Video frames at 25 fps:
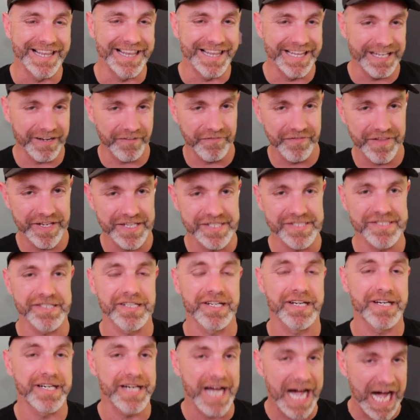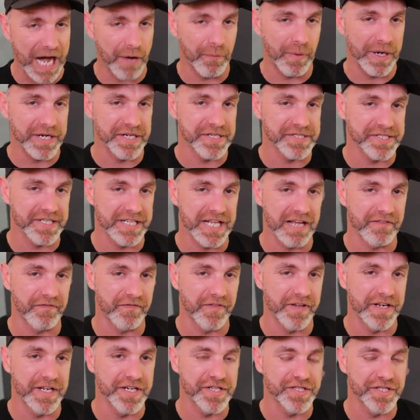Love this, can't wait to see that
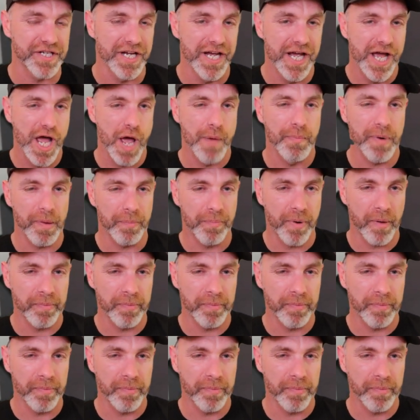finished. But